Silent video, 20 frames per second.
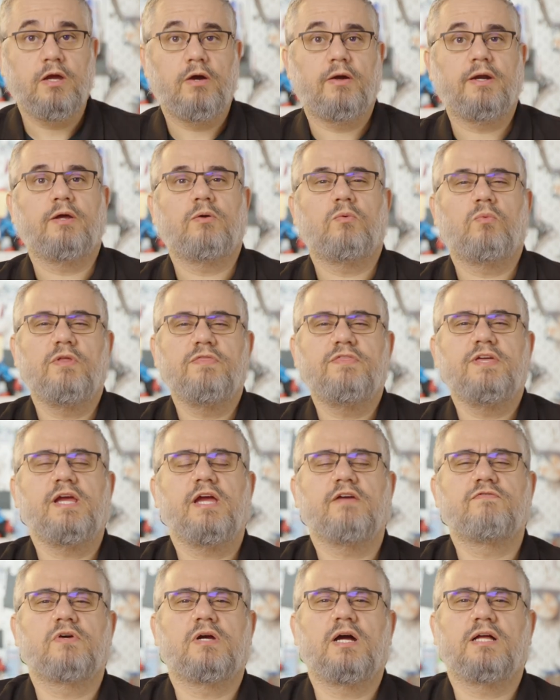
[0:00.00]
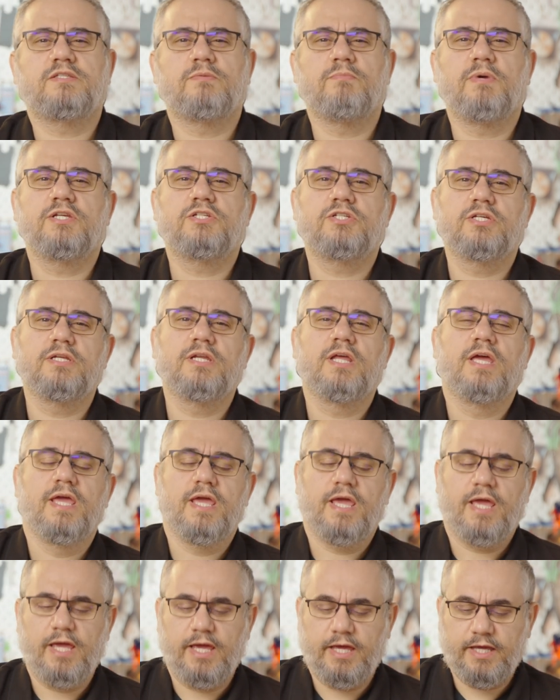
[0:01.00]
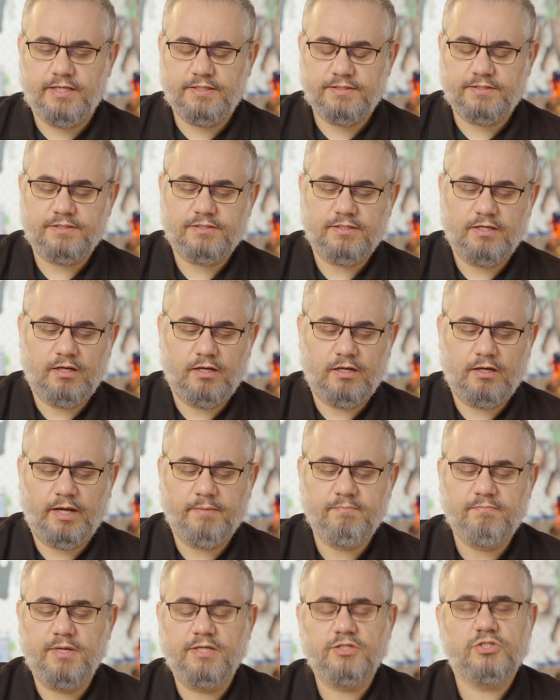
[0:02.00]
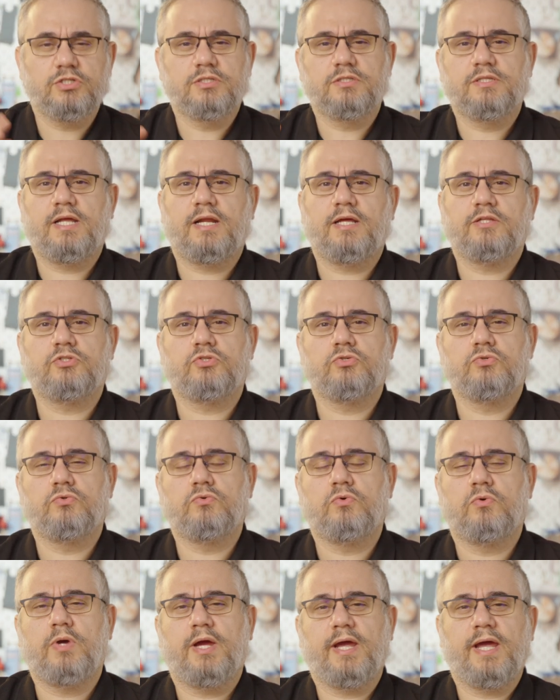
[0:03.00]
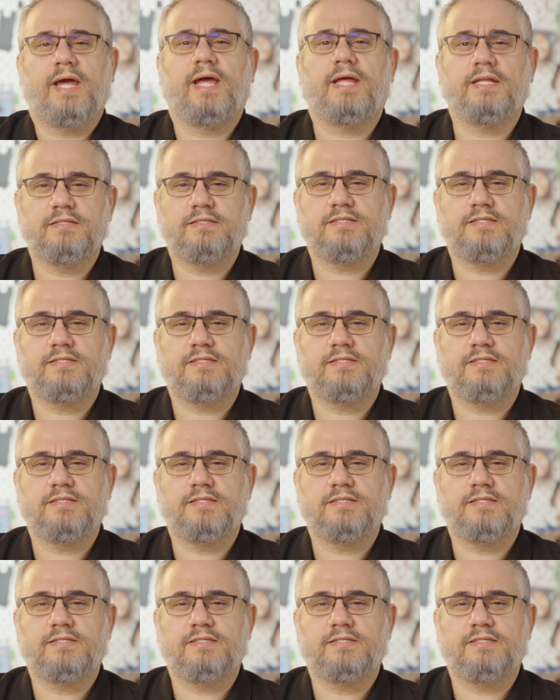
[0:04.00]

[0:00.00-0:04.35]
All right, one thing I forgot to mention is I mentioned that I do hand